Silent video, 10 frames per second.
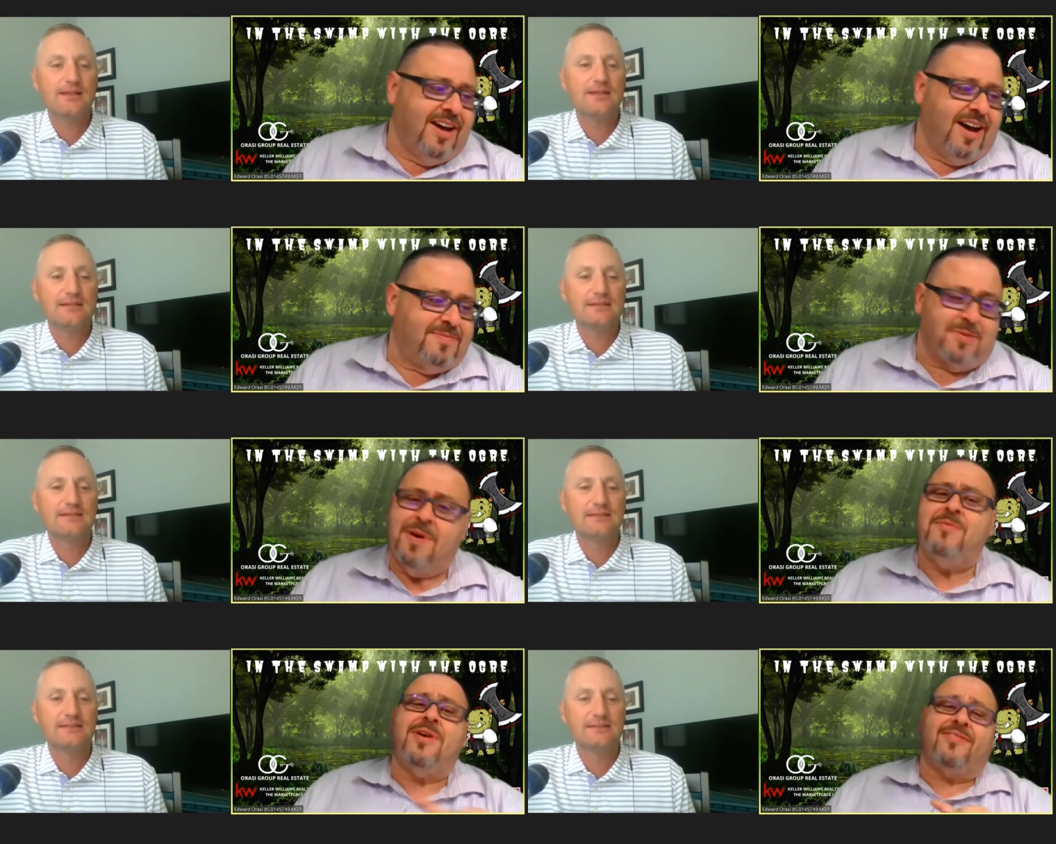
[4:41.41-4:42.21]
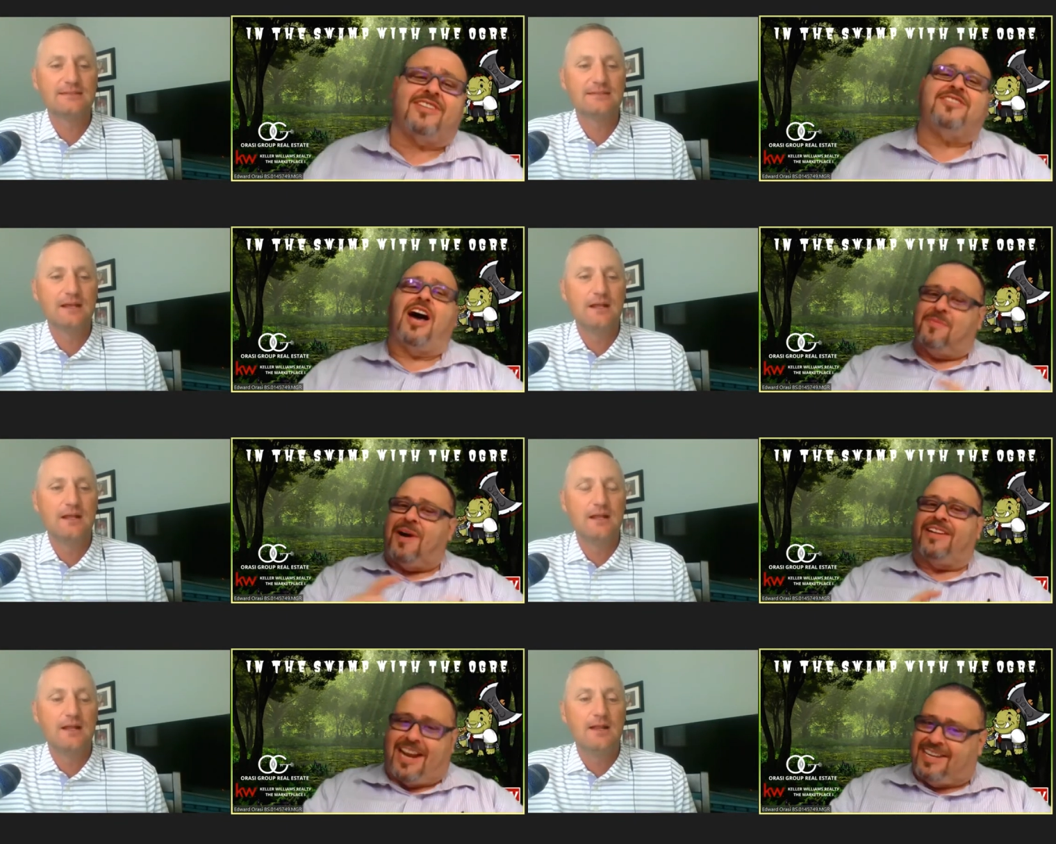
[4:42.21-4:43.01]
Speaker 1: Um, so maybe we have to talk
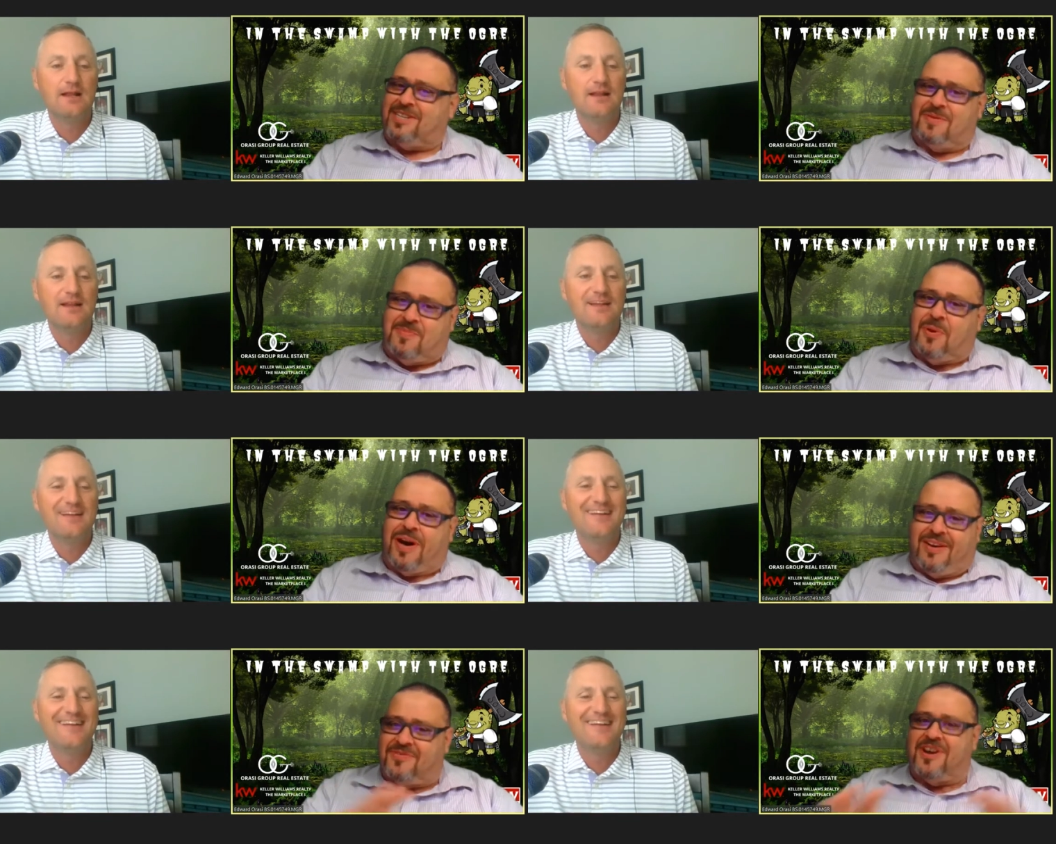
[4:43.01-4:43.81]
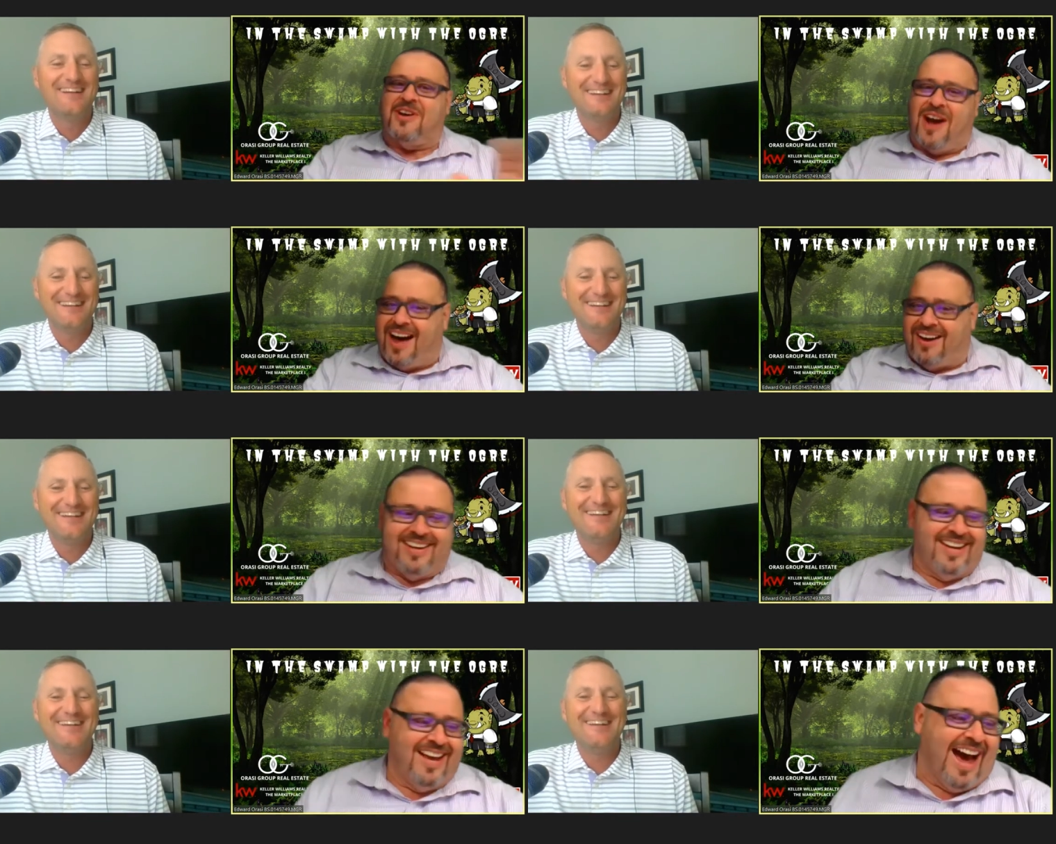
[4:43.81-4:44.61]
about that at some point and figure
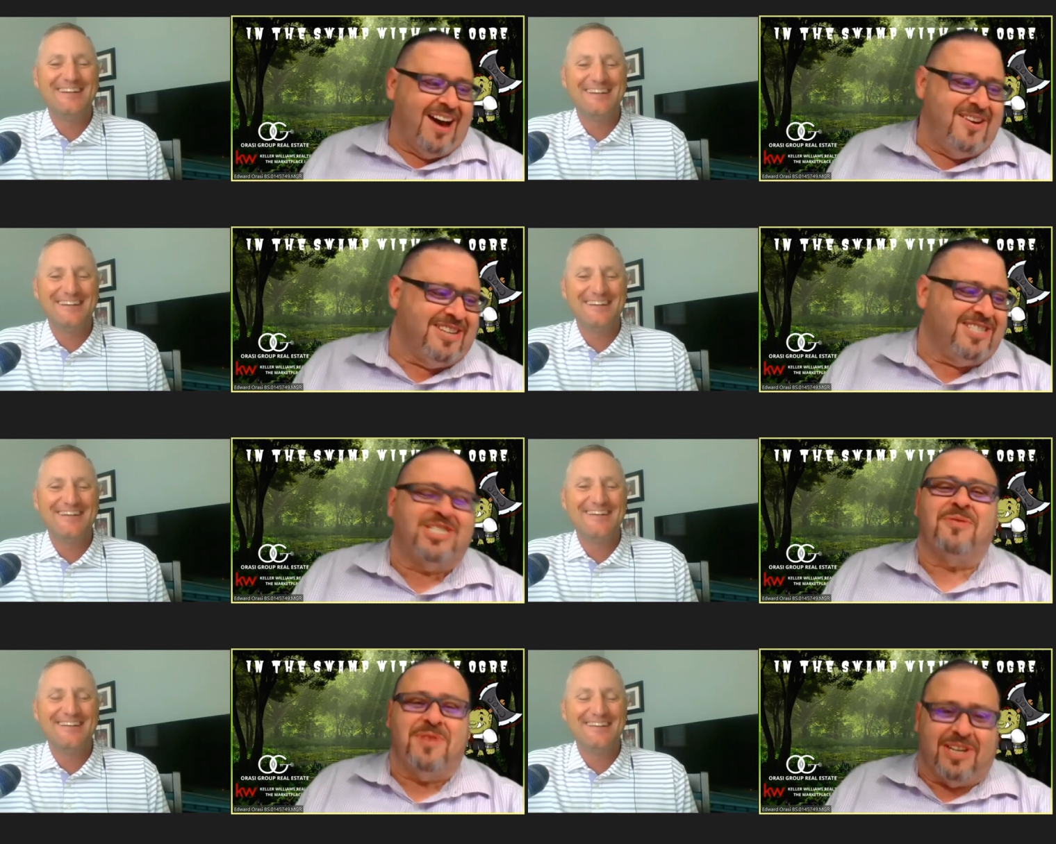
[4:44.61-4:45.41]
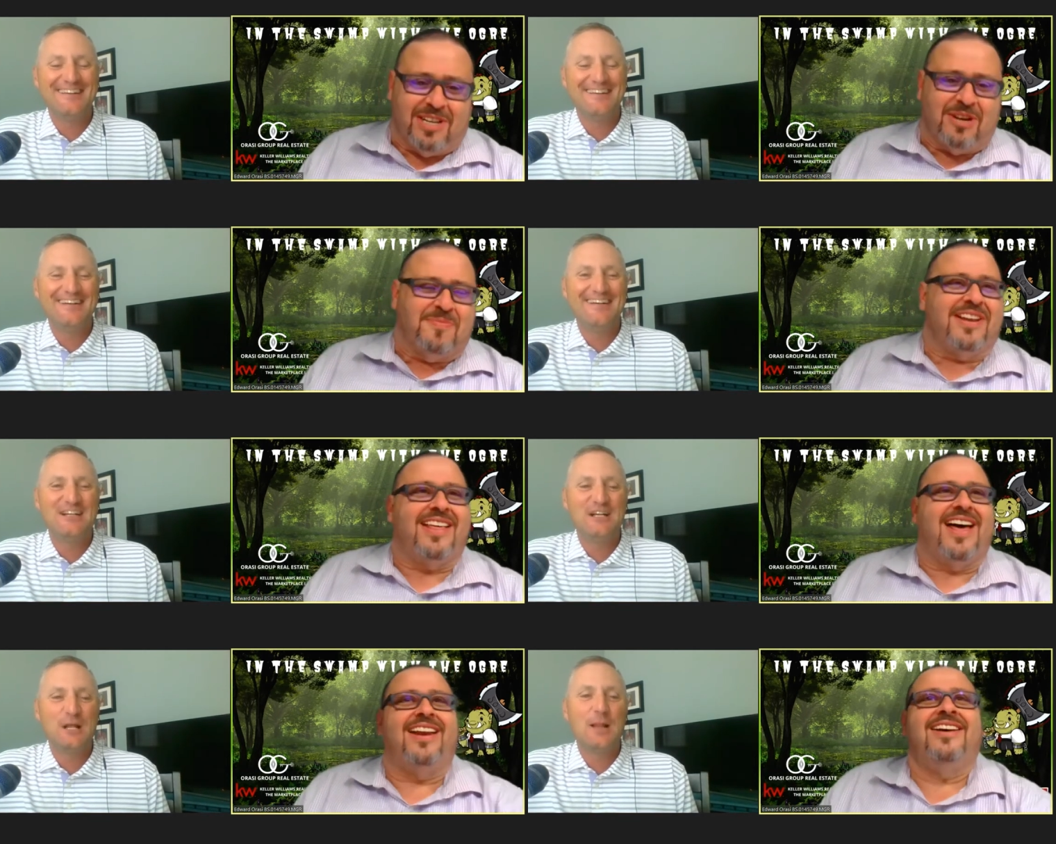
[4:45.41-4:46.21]
out how you can show me a little bit of
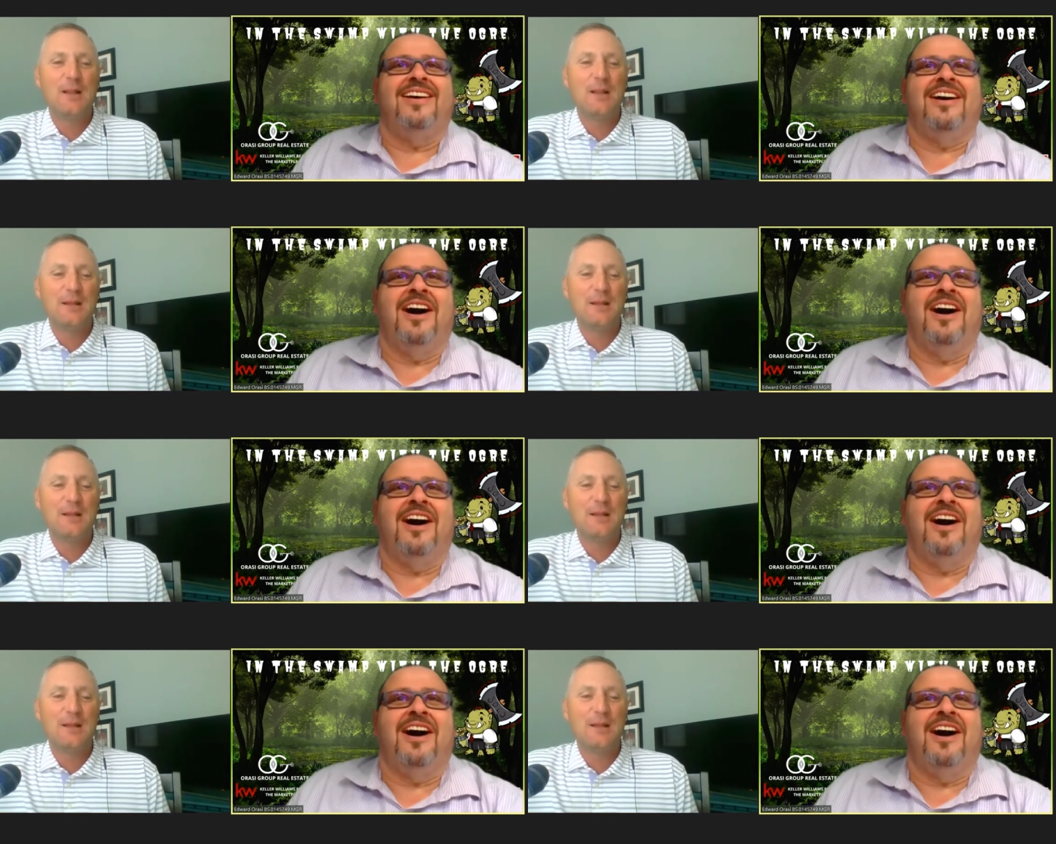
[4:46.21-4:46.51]
that.